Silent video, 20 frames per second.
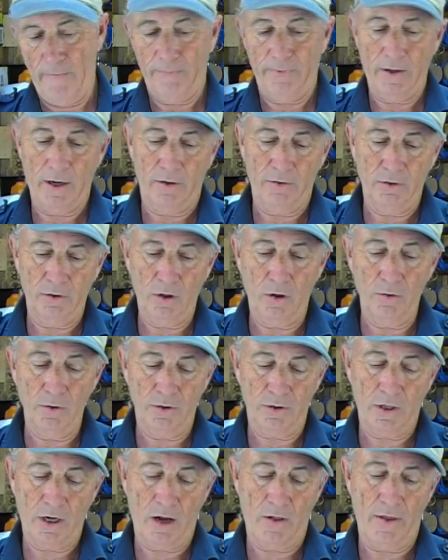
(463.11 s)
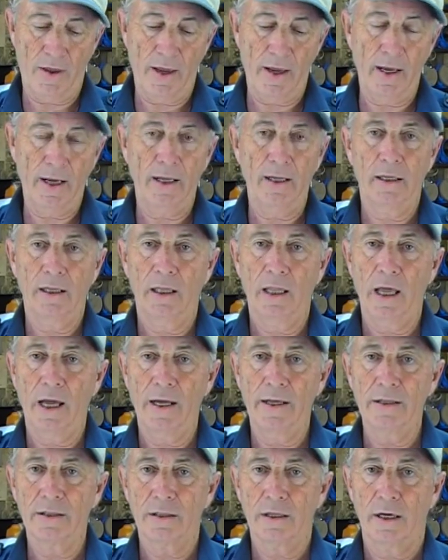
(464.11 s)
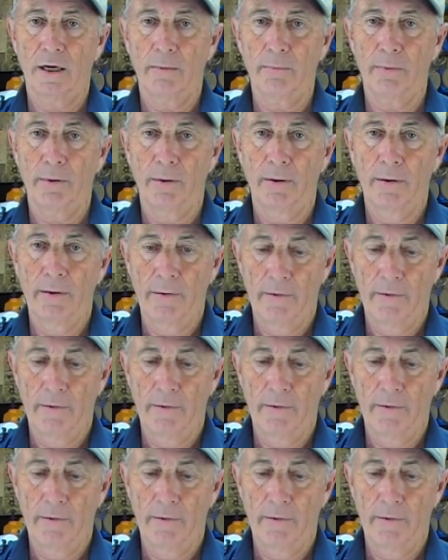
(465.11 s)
now notice how the head lines up